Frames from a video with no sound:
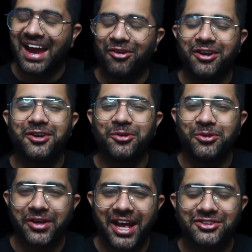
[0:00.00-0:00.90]
According to
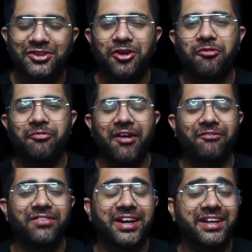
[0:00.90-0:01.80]
UNESCO,
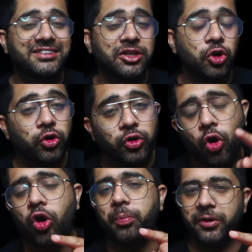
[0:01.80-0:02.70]
pamphlet is
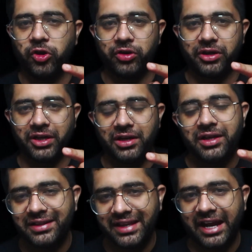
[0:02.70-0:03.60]
non-periodical.
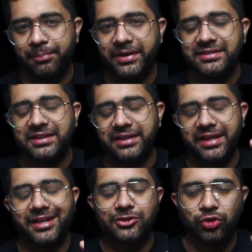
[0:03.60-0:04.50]
That means
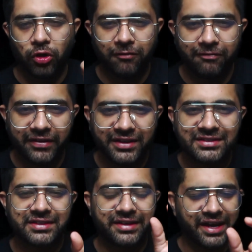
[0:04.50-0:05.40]
there is no
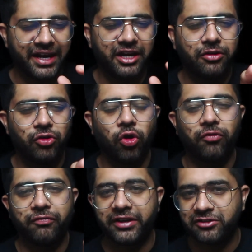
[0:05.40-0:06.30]
fixed date, no
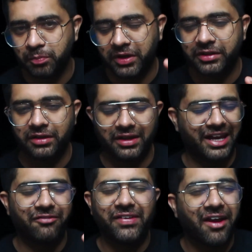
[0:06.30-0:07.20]
fixed month. Like we